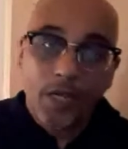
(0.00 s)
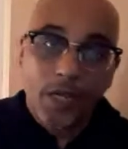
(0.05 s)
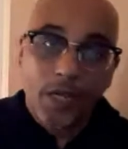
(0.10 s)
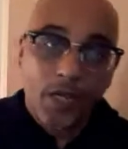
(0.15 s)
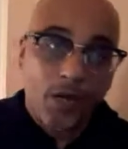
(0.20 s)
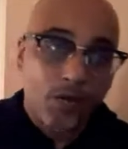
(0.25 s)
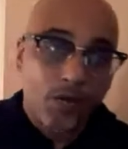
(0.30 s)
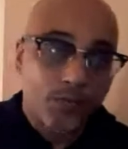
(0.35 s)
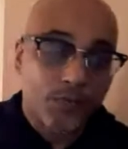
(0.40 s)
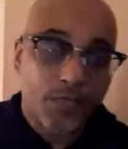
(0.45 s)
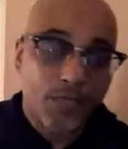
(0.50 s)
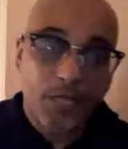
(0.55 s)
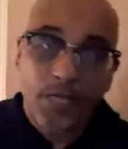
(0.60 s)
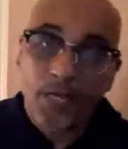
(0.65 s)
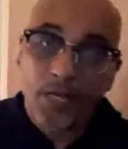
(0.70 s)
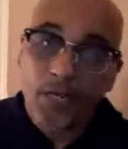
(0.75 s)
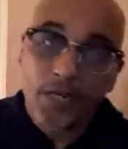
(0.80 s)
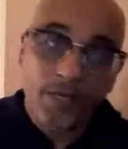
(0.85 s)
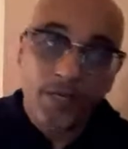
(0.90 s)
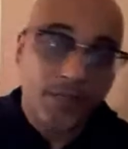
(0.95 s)

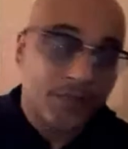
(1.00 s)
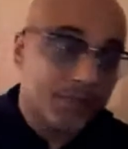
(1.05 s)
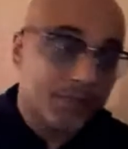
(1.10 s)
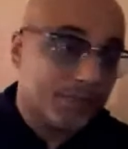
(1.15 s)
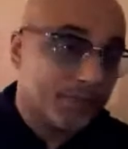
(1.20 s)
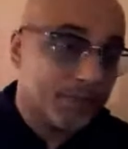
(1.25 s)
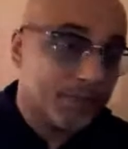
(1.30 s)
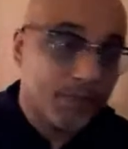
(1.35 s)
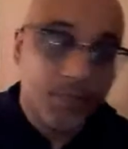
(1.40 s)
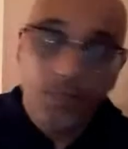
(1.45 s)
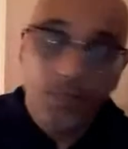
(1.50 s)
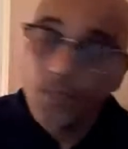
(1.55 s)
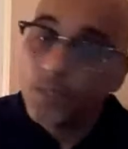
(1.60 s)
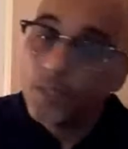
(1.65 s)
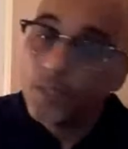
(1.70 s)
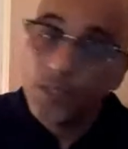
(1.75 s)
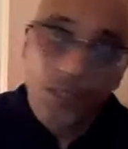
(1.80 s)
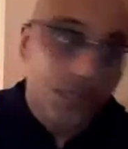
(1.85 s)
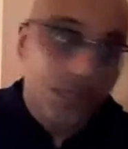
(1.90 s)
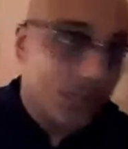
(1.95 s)
Healthcare,
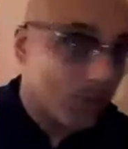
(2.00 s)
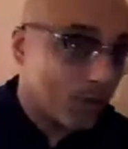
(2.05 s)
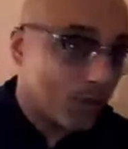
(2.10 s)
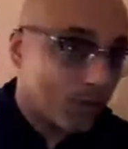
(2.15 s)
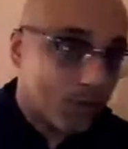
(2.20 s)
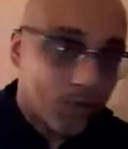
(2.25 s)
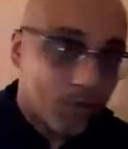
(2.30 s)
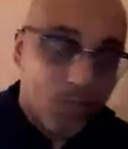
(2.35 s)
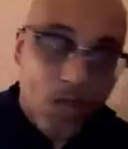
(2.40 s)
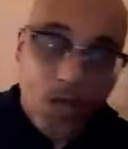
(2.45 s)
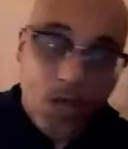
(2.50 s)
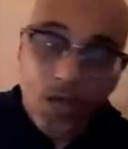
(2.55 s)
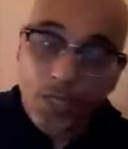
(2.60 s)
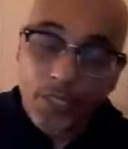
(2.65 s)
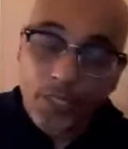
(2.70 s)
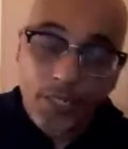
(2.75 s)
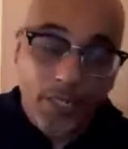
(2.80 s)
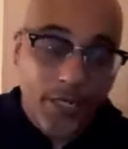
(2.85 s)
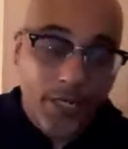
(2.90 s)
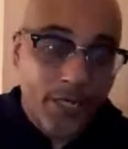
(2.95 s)
lawn
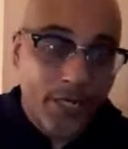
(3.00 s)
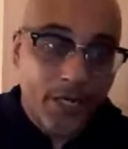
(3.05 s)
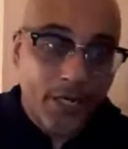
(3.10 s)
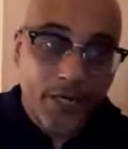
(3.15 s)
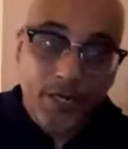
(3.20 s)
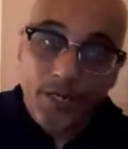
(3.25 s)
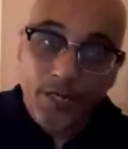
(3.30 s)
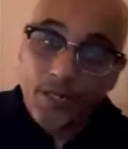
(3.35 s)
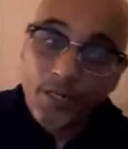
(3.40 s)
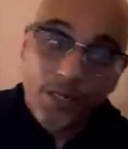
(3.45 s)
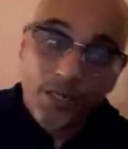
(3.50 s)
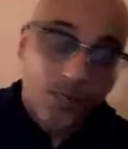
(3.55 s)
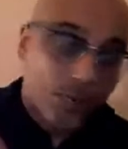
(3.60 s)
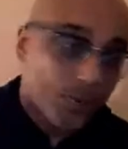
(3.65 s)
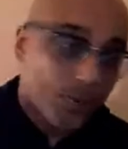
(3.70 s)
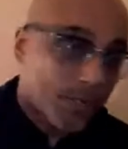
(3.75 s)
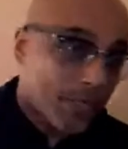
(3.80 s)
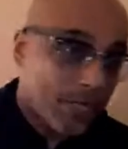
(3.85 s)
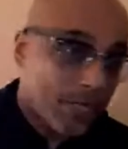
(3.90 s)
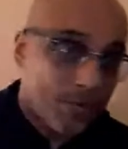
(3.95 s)
care,
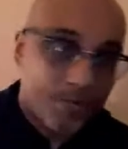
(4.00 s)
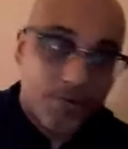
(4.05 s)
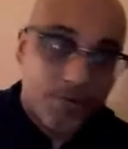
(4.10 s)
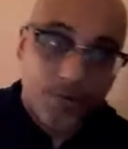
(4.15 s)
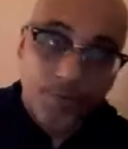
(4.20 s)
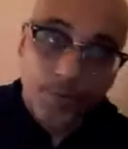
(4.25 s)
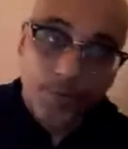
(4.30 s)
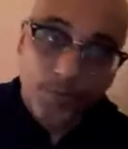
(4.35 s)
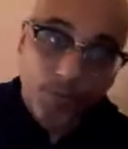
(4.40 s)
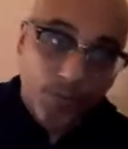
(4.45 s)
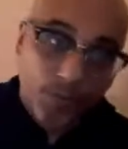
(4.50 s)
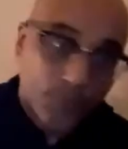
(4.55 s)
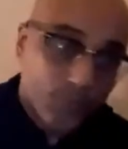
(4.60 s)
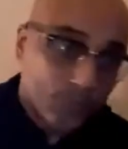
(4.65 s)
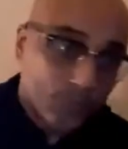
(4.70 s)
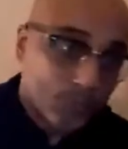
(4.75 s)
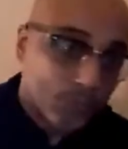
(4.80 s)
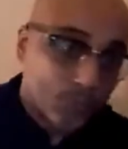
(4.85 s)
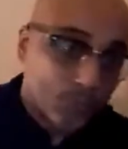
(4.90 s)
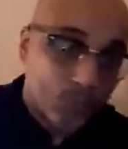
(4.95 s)
whatever.
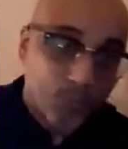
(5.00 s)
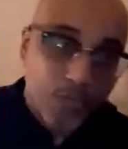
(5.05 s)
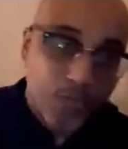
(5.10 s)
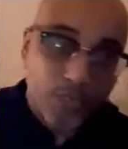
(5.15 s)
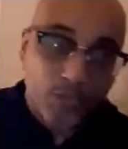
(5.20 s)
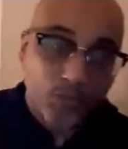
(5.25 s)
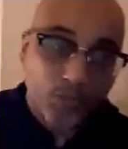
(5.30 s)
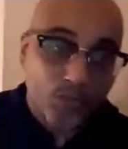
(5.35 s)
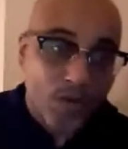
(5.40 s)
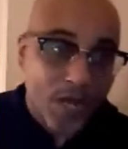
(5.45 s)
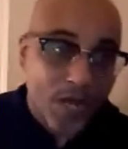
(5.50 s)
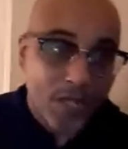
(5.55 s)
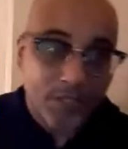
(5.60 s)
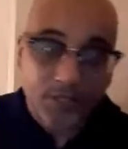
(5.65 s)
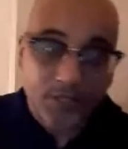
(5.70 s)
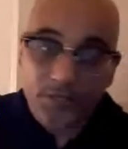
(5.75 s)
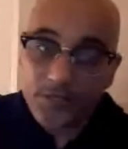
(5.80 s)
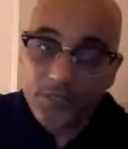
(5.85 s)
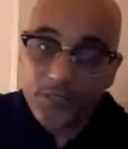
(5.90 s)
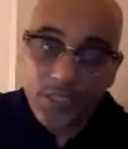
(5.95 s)

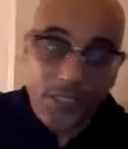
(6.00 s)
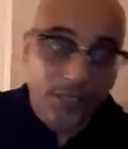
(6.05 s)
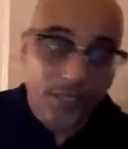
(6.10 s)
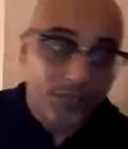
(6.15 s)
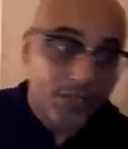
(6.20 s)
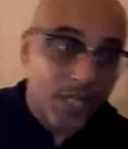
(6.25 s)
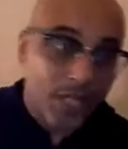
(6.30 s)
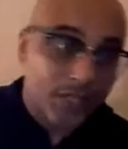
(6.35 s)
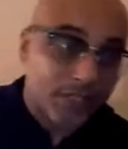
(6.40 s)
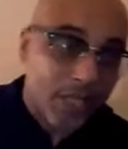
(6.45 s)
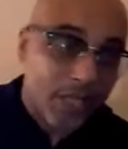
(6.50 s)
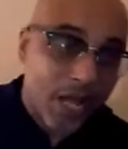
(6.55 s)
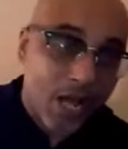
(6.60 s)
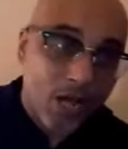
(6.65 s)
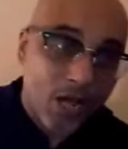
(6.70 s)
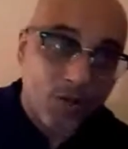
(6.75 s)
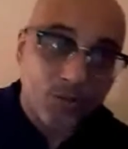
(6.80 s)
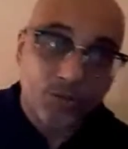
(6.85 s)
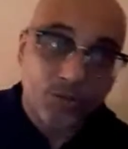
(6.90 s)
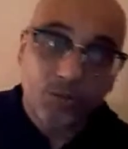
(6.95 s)
Restaurants, dinners out the
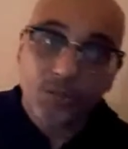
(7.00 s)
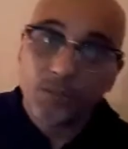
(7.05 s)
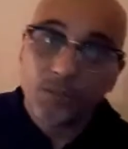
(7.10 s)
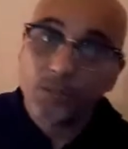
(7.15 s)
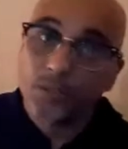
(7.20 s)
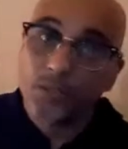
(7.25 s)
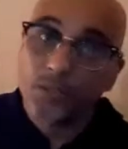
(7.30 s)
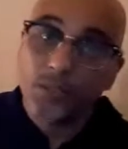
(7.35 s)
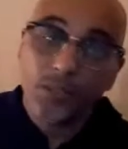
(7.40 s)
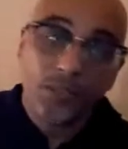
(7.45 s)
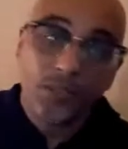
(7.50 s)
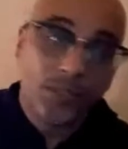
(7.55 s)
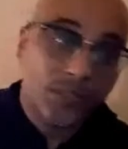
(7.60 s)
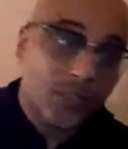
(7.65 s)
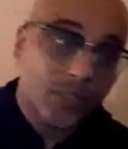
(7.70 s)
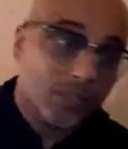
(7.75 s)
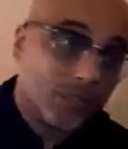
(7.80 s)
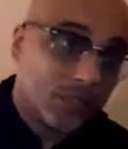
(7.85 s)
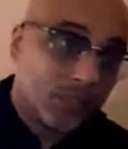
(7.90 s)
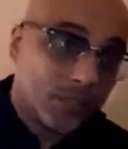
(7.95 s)
house.
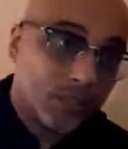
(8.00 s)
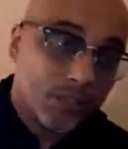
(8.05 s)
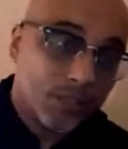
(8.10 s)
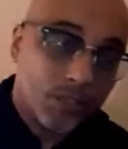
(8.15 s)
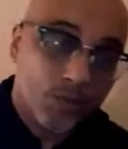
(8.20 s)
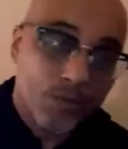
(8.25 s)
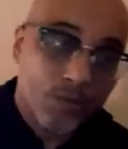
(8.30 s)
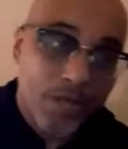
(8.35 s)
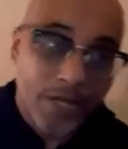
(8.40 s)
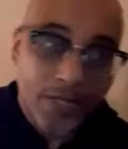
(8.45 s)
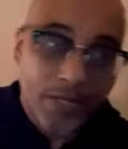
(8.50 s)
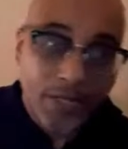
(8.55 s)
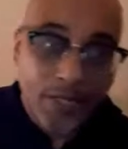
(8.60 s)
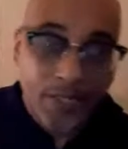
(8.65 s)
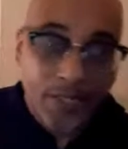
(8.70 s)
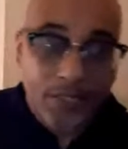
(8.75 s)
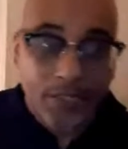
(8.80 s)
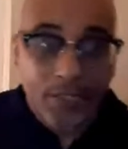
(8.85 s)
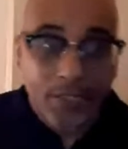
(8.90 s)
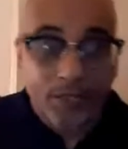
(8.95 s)
Create an
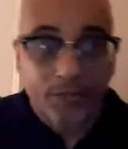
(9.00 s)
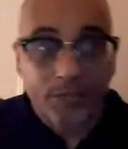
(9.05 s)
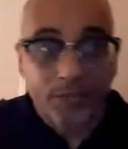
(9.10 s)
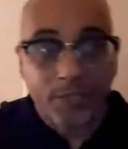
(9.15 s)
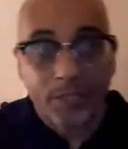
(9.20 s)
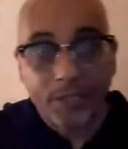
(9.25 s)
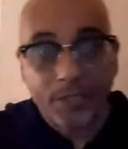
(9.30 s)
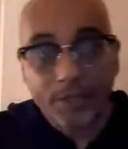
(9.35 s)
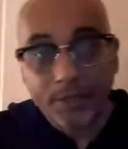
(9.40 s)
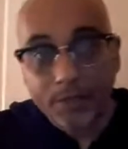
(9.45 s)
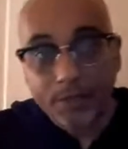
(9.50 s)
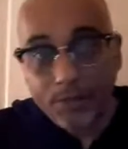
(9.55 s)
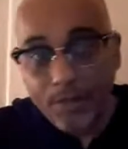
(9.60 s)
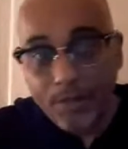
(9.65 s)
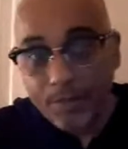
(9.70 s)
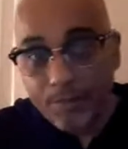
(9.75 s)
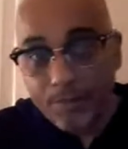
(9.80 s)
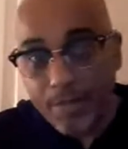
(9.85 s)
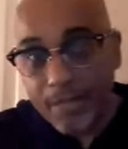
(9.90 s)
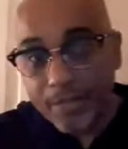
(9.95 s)
LLC.
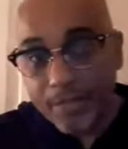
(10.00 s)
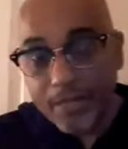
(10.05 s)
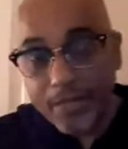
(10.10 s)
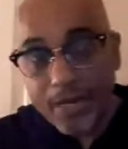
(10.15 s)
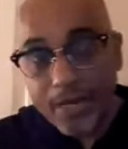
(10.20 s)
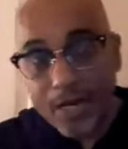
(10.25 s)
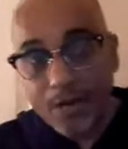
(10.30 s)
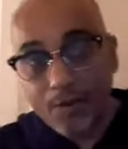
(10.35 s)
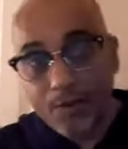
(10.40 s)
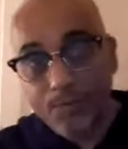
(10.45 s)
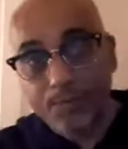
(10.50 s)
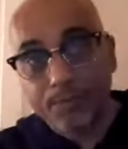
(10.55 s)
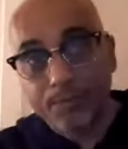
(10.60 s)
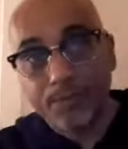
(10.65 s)
Create a bank account.